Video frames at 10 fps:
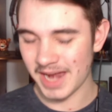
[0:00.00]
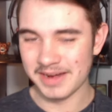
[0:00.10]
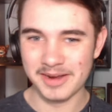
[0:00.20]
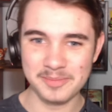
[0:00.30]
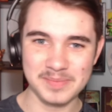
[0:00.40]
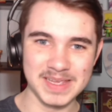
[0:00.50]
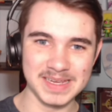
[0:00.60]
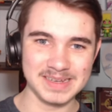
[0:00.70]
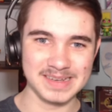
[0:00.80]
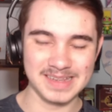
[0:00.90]
end up
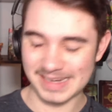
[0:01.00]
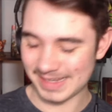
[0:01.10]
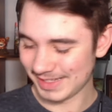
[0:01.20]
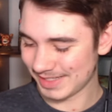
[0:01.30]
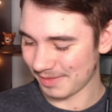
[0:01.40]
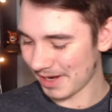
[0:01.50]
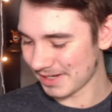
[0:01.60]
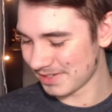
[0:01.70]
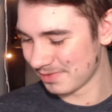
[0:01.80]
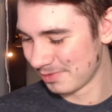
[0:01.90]
get getting some
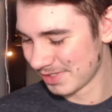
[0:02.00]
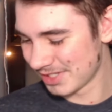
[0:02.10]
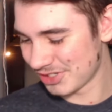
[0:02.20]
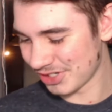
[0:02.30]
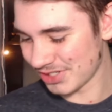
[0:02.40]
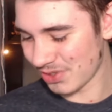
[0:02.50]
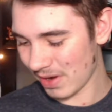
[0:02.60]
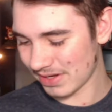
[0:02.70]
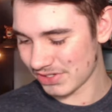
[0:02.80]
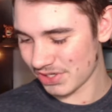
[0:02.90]
iTunes just
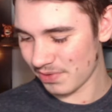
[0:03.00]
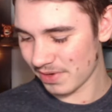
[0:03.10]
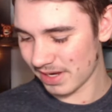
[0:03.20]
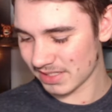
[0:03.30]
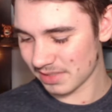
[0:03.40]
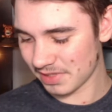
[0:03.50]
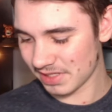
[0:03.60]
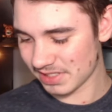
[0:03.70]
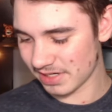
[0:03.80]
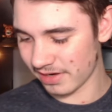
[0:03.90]
can show you guys some of
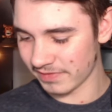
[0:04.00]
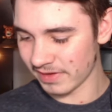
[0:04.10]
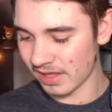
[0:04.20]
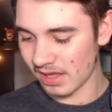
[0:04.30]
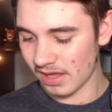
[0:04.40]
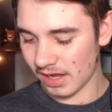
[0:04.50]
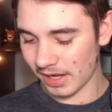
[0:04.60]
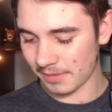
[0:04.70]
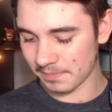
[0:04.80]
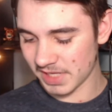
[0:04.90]
this stuff.
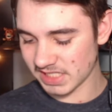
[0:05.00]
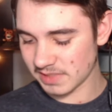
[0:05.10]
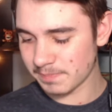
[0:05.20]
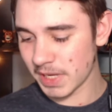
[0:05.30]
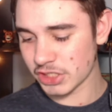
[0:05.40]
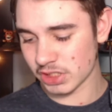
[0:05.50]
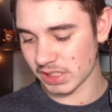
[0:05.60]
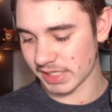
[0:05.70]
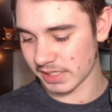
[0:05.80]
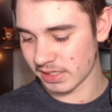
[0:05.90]
Um,
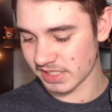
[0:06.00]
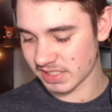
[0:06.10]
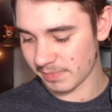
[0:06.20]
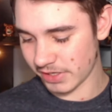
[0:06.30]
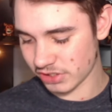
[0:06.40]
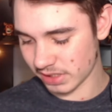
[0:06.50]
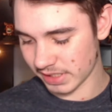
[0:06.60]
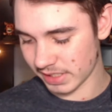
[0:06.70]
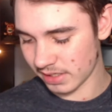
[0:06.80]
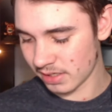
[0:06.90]
especially,
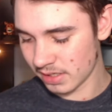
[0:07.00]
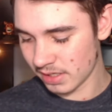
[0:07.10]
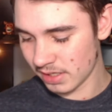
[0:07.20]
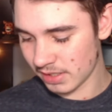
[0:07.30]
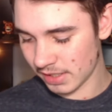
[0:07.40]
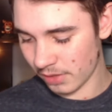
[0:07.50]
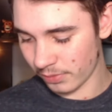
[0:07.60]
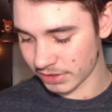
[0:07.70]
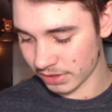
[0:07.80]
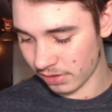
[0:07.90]
especially, uh,
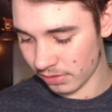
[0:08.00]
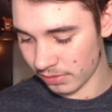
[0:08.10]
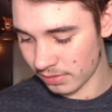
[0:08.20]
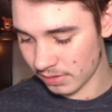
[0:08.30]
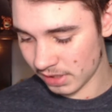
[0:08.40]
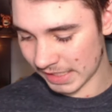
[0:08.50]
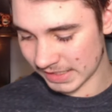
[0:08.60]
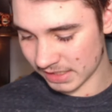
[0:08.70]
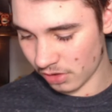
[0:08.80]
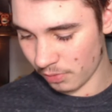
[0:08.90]
what's it called?
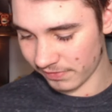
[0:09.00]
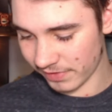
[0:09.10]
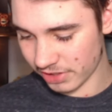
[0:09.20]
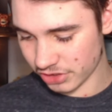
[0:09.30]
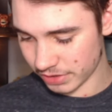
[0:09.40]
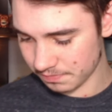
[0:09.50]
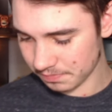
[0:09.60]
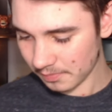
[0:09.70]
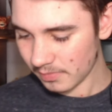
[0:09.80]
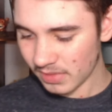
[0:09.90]
Classic Home Invasion.
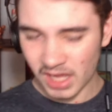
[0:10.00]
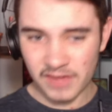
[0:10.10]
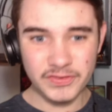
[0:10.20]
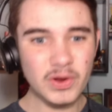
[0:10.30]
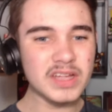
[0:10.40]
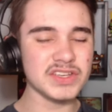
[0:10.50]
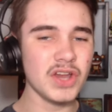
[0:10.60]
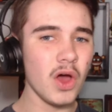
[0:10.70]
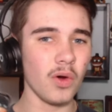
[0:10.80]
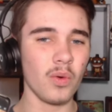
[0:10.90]
If you guys
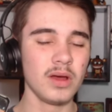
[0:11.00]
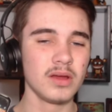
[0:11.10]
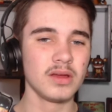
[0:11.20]
know